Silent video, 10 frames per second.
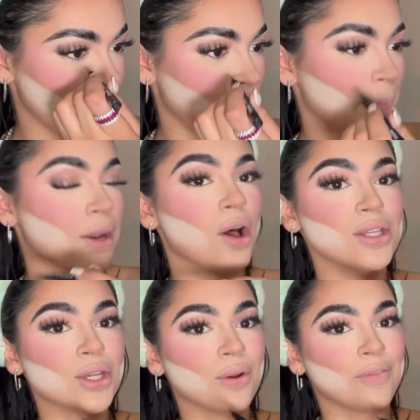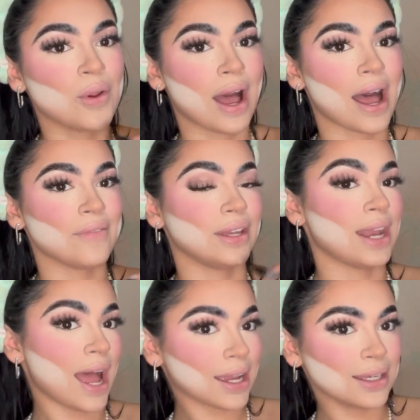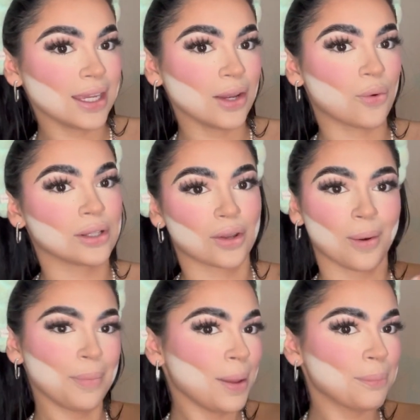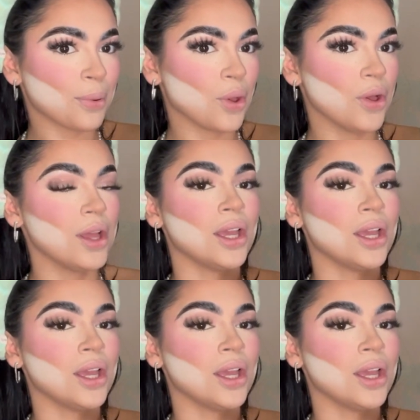But also, if you have an acne or a little pimple,